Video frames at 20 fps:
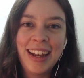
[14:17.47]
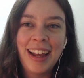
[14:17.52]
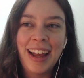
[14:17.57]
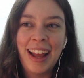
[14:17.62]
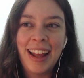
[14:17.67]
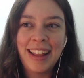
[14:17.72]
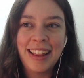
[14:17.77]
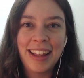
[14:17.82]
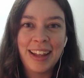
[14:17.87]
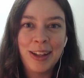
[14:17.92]

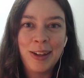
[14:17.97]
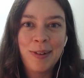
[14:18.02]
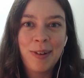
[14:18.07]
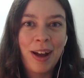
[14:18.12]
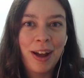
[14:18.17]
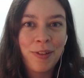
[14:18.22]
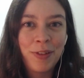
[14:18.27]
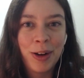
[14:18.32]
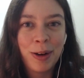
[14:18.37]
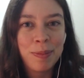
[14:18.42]
and that you
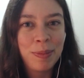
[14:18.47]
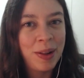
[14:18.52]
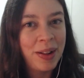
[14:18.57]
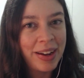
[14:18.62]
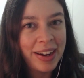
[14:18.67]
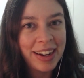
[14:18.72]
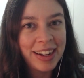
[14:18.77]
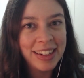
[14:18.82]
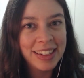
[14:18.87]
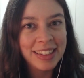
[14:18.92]
have your
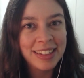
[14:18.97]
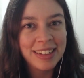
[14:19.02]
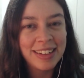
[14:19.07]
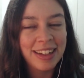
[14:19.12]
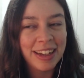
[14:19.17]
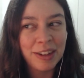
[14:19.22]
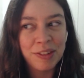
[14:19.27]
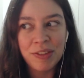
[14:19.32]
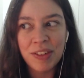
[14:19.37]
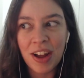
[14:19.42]
plans.
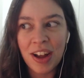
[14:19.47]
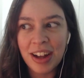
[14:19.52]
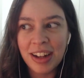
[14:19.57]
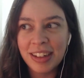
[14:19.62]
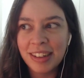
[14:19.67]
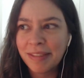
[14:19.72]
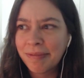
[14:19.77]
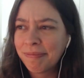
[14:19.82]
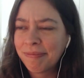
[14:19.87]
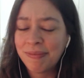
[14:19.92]
If not,
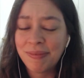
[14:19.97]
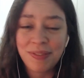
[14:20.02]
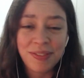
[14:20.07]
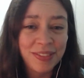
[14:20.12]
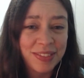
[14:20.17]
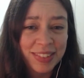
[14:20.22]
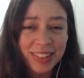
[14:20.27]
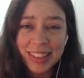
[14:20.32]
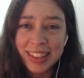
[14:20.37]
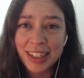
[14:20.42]

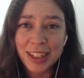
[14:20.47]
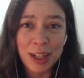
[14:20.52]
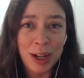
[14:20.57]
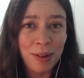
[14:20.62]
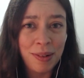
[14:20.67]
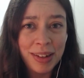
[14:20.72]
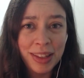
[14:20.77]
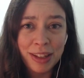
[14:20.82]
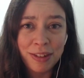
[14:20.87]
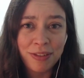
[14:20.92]
go
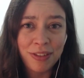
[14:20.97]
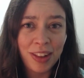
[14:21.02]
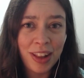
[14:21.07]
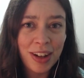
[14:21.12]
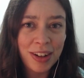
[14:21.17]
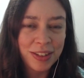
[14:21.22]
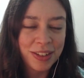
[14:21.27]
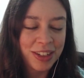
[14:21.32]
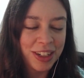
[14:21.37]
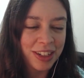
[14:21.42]
with the
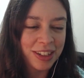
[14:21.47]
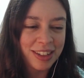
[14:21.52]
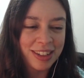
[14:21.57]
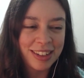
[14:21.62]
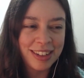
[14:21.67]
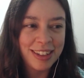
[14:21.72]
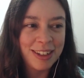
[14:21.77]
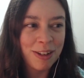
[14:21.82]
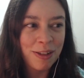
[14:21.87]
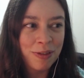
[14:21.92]
flow.
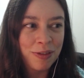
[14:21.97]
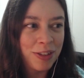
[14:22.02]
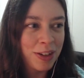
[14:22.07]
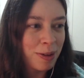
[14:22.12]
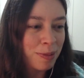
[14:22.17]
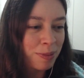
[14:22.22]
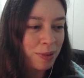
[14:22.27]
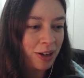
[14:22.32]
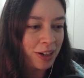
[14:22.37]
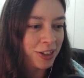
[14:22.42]
Just don't feel
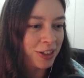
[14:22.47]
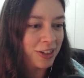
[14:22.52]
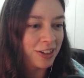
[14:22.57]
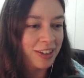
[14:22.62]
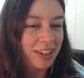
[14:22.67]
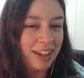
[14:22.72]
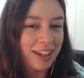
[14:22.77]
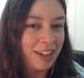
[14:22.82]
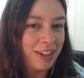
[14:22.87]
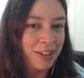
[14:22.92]
pressured
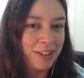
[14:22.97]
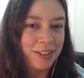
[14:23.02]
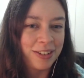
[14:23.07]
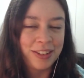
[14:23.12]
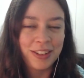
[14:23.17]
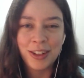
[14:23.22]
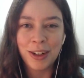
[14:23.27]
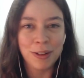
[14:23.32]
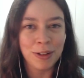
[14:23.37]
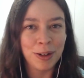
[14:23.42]
that you
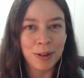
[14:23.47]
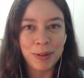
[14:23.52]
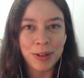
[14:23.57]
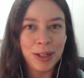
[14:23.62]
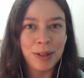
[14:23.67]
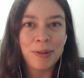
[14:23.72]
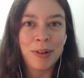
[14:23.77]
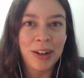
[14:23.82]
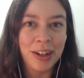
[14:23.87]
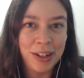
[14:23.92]
don't know what
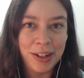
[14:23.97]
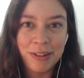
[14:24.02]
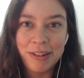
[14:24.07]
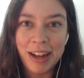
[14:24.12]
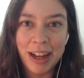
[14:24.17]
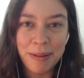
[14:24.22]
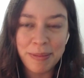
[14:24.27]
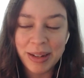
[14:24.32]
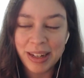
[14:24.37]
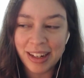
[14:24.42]
you want to do
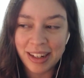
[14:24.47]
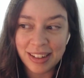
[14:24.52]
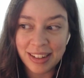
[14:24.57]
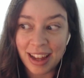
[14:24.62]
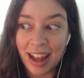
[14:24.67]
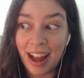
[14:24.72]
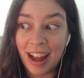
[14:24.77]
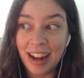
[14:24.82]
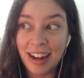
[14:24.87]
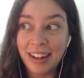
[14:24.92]
yet, because
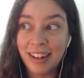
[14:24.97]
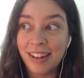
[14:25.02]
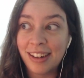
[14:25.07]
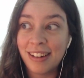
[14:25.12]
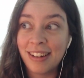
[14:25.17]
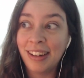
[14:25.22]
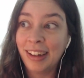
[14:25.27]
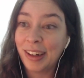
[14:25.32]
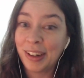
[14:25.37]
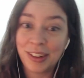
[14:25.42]
I
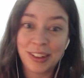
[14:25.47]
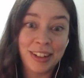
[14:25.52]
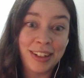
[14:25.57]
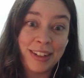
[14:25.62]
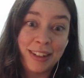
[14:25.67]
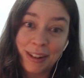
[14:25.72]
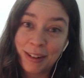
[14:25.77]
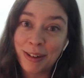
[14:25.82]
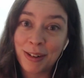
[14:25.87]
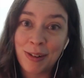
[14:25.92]
literally
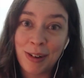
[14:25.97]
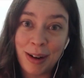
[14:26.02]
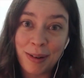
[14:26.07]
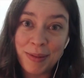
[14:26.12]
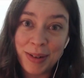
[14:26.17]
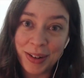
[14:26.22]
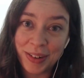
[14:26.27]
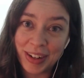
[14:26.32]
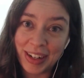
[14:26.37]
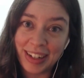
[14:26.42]
don't know what I'm
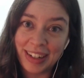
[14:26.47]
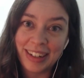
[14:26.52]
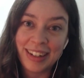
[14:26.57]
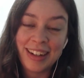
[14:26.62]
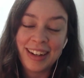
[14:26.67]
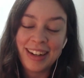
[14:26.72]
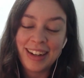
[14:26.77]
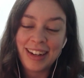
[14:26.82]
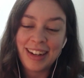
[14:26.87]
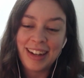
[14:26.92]
doing,
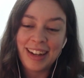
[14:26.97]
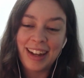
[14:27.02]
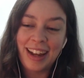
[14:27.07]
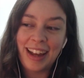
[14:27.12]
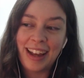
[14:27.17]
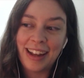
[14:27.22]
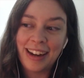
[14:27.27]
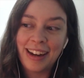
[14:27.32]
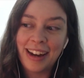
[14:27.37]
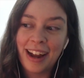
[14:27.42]

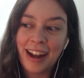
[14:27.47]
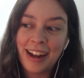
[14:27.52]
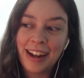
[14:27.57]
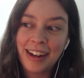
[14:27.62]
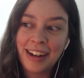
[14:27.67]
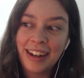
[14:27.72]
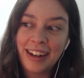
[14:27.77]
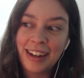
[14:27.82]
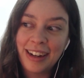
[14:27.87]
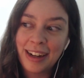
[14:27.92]
and
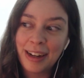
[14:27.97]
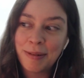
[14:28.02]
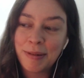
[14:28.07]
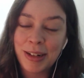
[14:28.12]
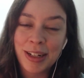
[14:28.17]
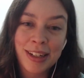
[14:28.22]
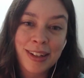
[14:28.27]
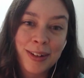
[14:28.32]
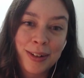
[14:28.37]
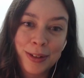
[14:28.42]
I am
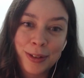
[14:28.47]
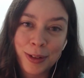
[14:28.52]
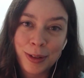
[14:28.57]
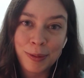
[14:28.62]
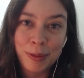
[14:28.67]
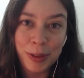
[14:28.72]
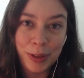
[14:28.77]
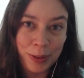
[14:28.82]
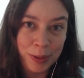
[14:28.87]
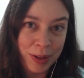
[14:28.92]
just going to learn
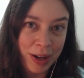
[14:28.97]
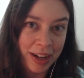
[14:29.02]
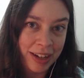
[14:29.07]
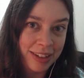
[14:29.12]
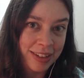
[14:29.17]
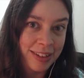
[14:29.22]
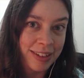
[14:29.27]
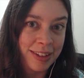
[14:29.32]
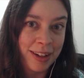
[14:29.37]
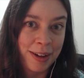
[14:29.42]
with you
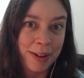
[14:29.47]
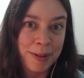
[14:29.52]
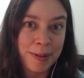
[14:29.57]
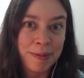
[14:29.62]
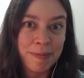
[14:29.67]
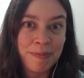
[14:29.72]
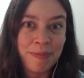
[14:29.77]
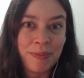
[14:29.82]
guys. So